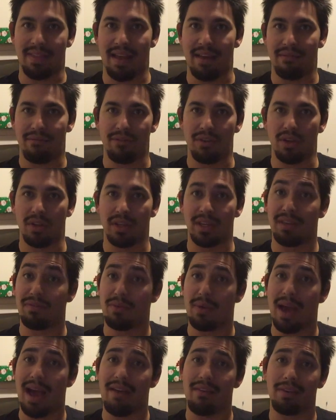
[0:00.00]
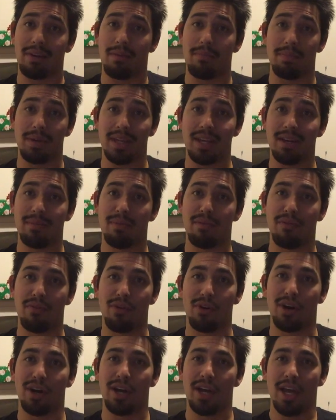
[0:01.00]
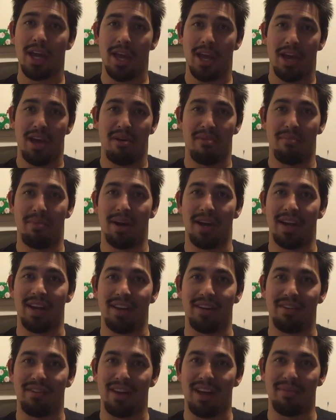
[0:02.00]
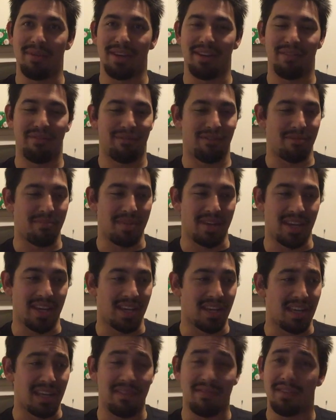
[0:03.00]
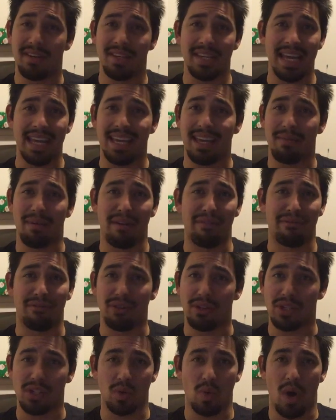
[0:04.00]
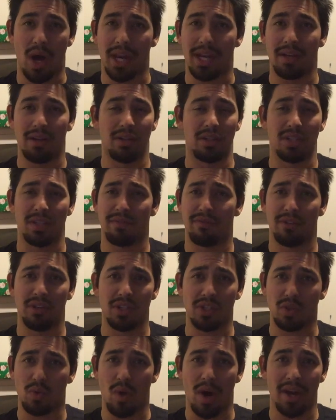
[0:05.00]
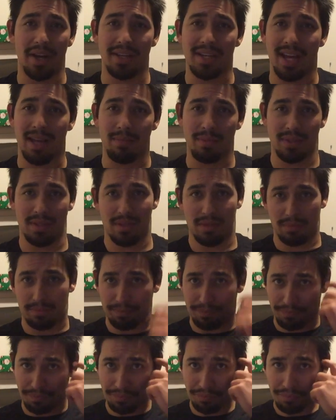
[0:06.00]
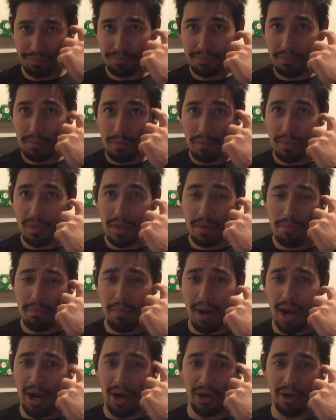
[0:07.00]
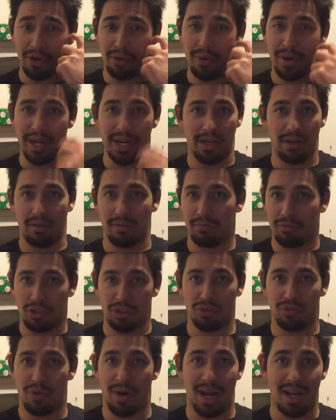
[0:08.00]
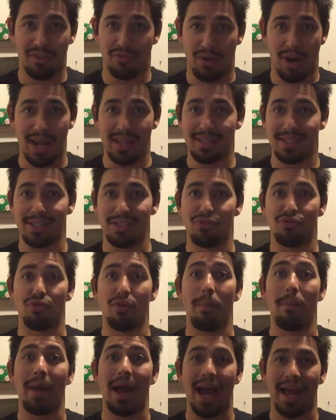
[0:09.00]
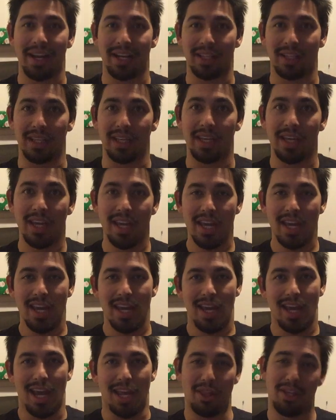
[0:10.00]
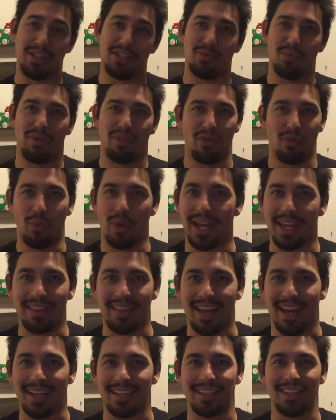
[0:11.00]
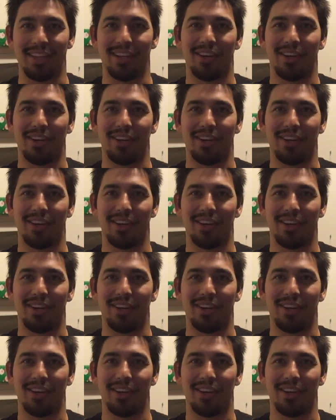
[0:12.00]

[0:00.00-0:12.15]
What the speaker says: that feeling if you haven't competed before, but I mean, for me, even taking my first squat attempts, my heart rate rises dramatically. And this is with a weight that,